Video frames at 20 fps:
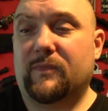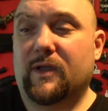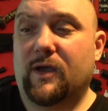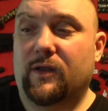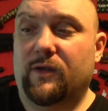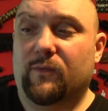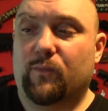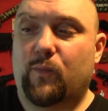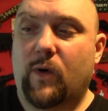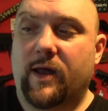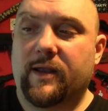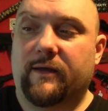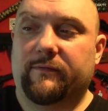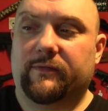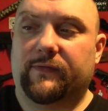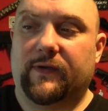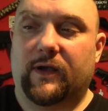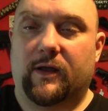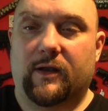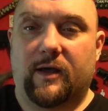And one
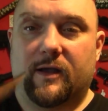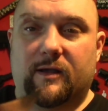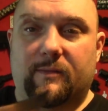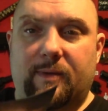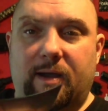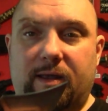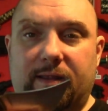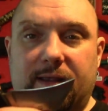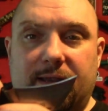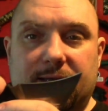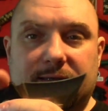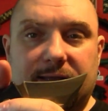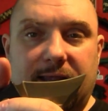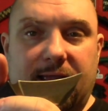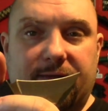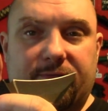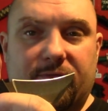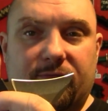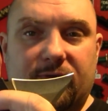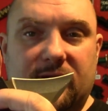other thing I like about these, they
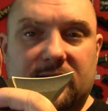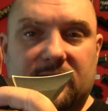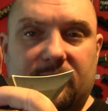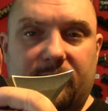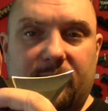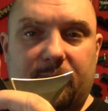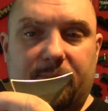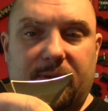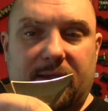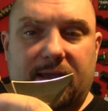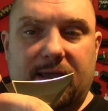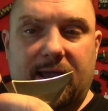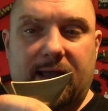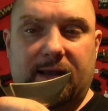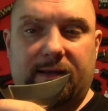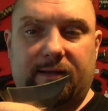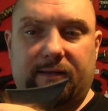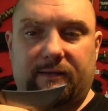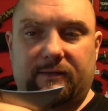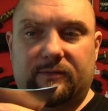have a reasonably big
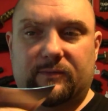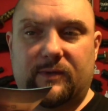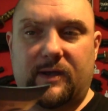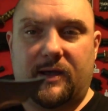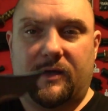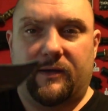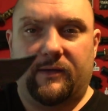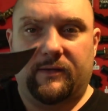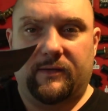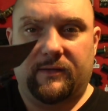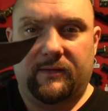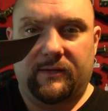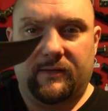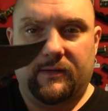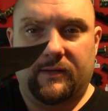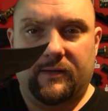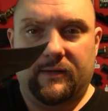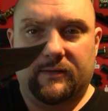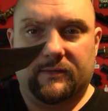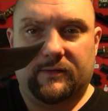handle as well,
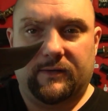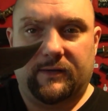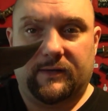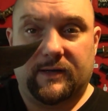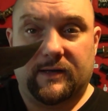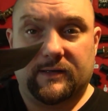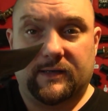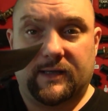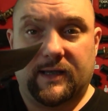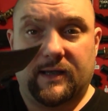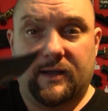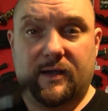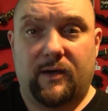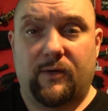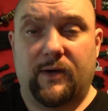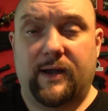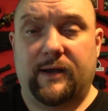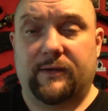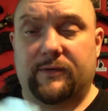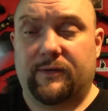so you can actually get your
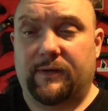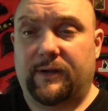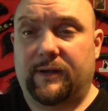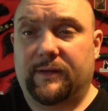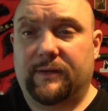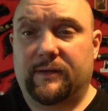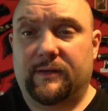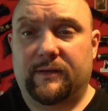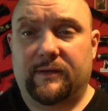whole hand on it.